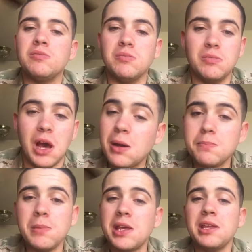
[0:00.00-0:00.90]

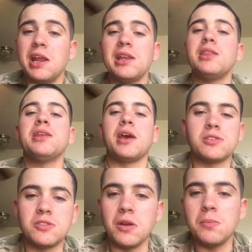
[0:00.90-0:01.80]
Not making anything
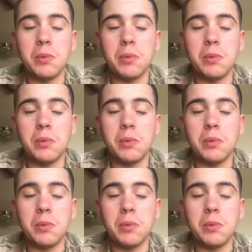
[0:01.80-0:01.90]
extra,